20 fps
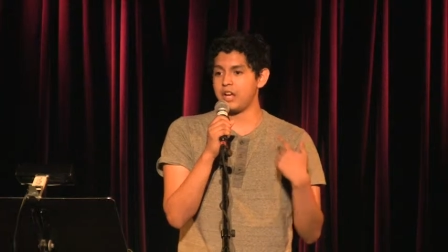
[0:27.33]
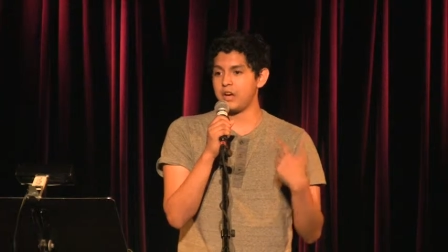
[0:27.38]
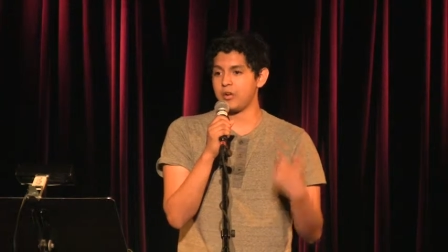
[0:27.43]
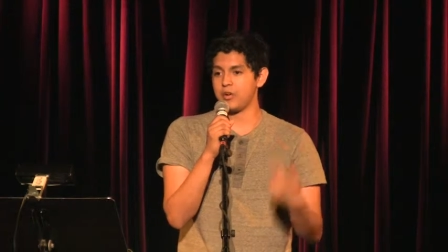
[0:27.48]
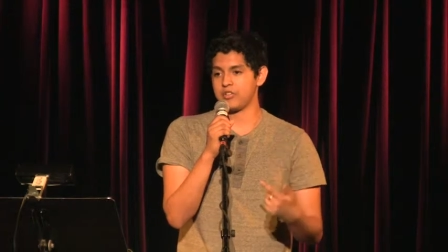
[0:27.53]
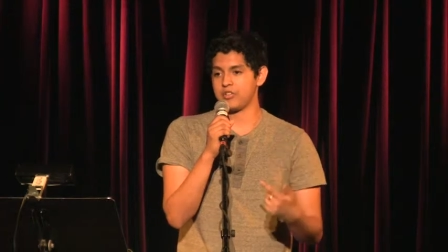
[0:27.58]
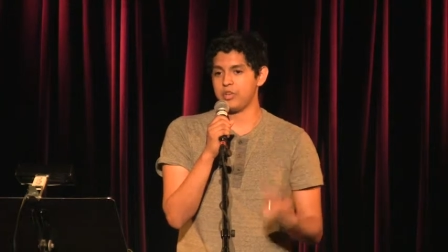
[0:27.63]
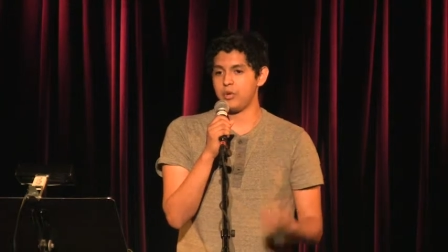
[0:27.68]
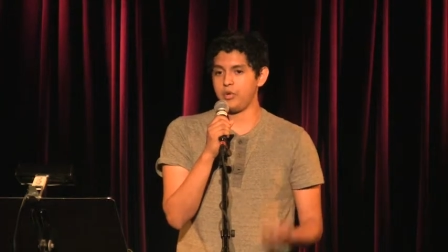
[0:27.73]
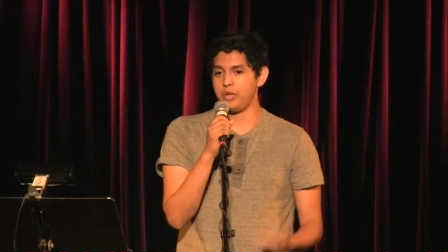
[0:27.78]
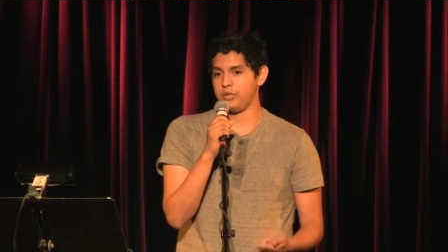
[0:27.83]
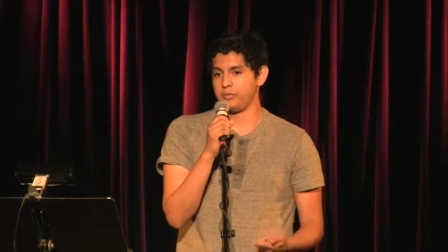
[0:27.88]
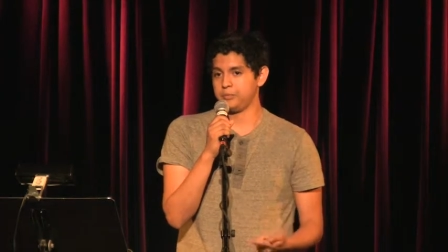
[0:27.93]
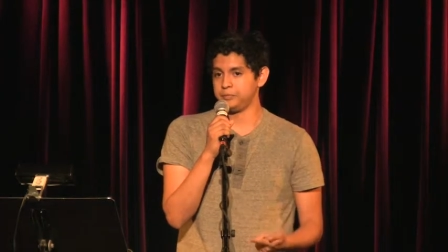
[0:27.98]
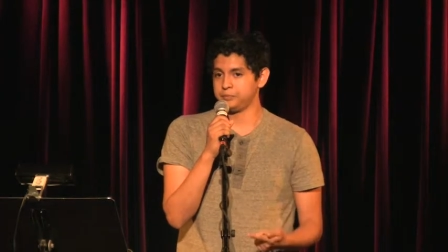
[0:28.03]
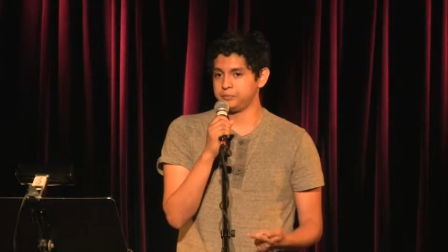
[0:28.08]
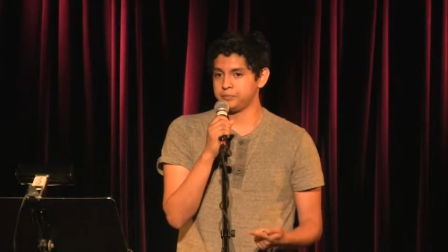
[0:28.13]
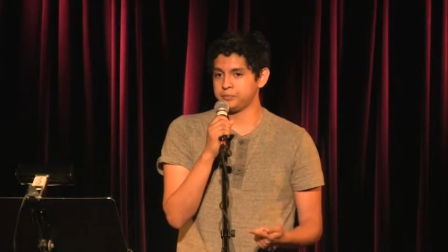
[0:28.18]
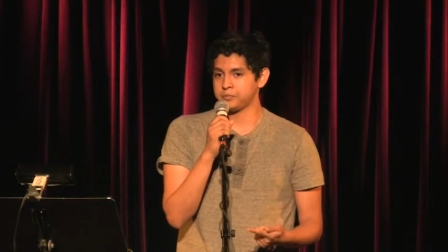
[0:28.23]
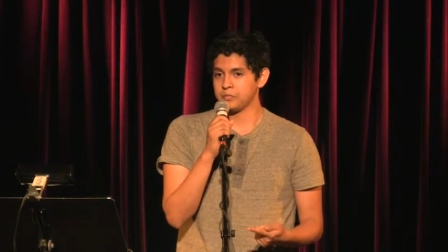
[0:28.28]
Arizona,
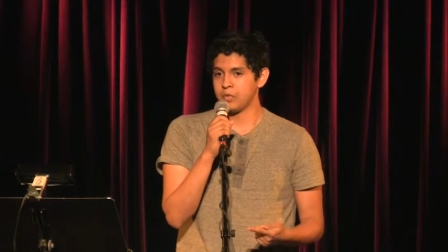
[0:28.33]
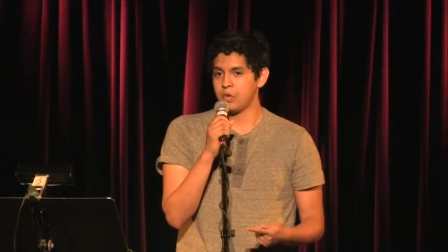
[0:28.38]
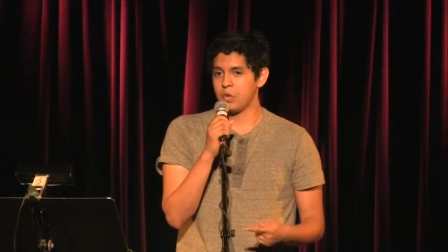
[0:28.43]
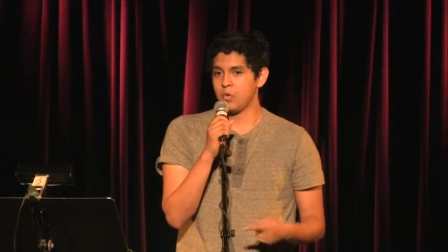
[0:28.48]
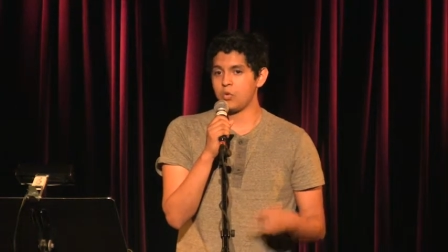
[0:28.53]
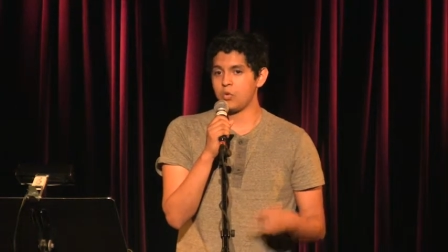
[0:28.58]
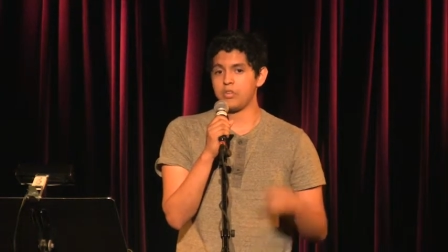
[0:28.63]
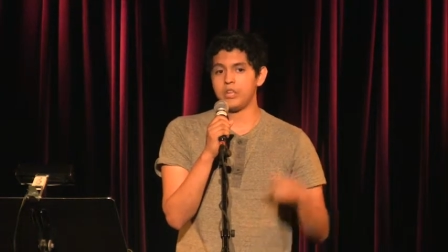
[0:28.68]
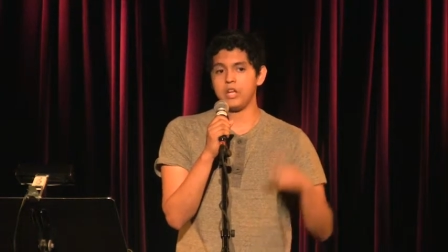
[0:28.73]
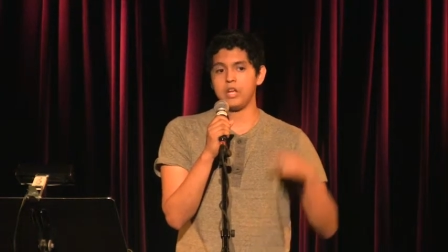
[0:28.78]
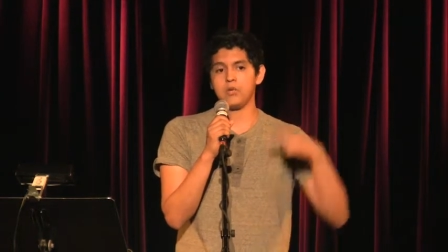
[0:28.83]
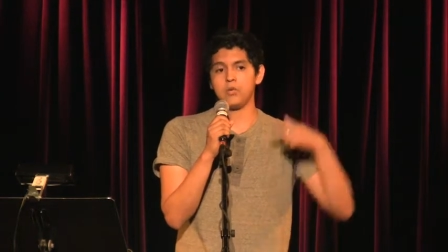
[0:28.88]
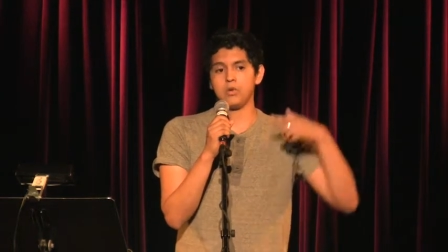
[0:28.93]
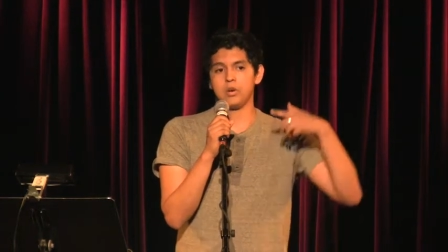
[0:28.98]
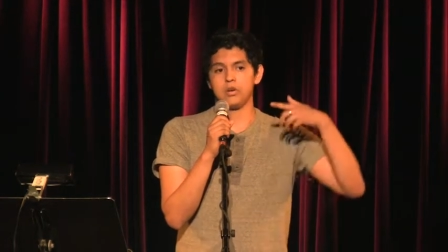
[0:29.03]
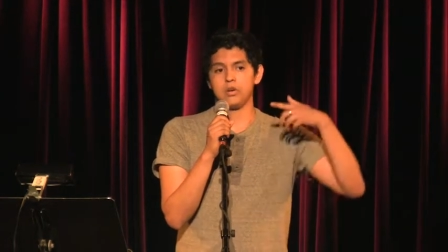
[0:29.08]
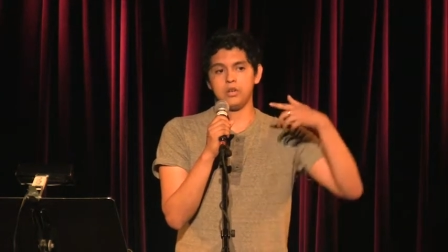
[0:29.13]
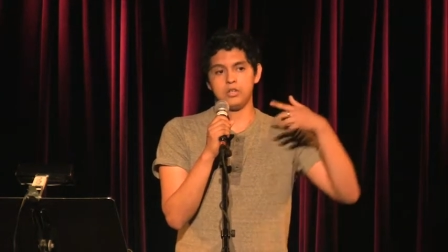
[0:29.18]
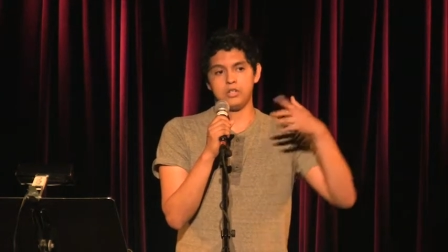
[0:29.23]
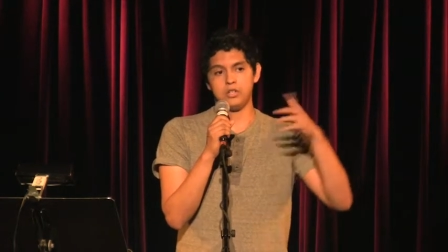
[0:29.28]
where they
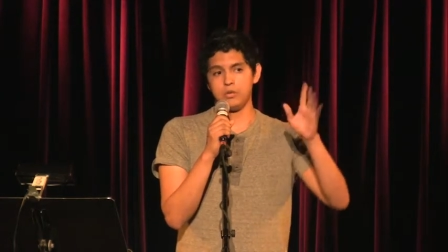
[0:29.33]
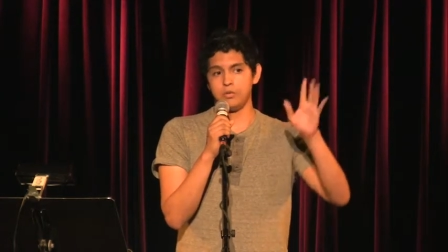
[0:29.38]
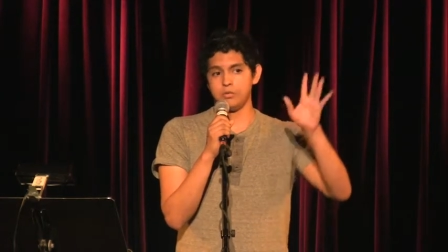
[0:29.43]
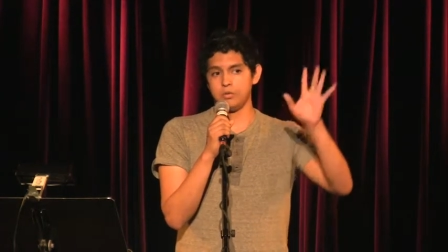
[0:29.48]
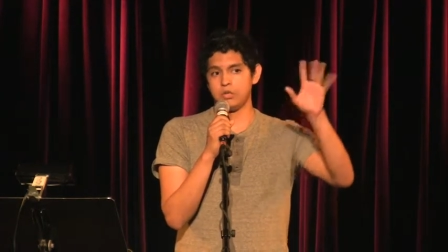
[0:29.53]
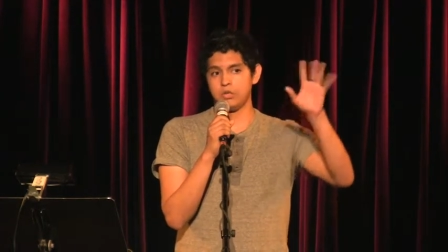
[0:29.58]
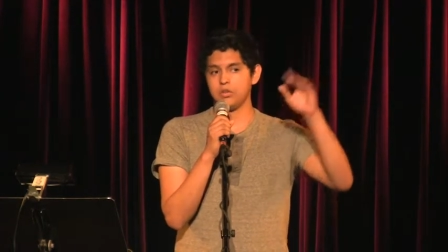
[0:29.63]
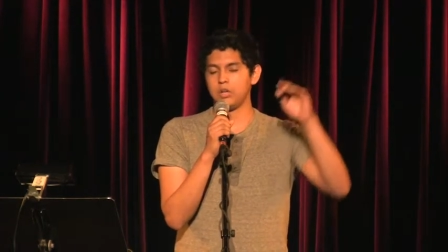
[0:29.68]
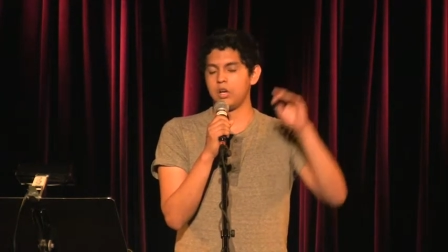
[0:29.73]
were, in